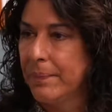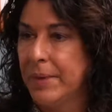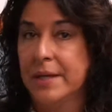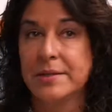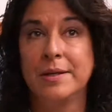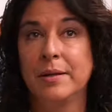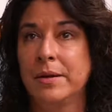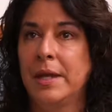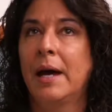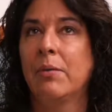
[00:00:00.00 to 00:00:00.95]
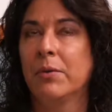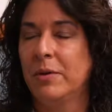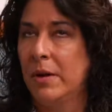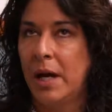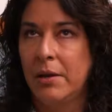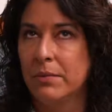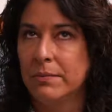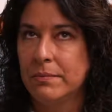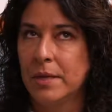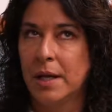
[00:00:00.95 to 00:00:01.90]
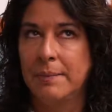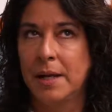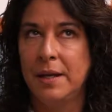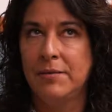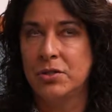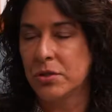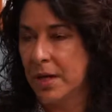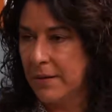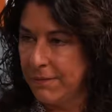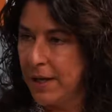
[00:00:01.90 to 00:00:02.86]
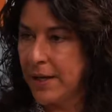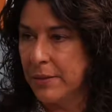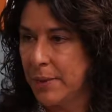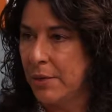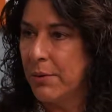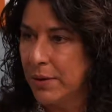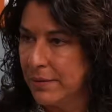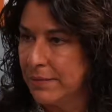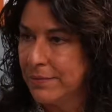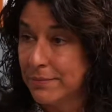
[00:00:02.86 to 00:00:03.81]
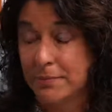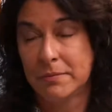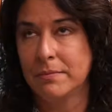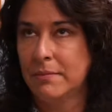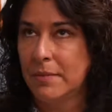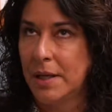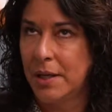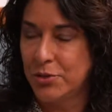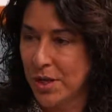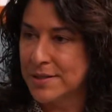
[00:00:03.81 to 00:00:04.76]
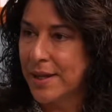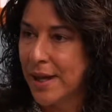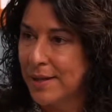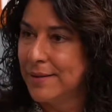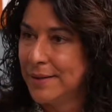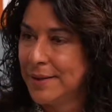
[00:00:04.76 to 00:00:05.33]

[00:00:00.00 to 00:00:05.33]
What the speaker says: because that would have, I'm not even sure I can fathom how we would have addressed that.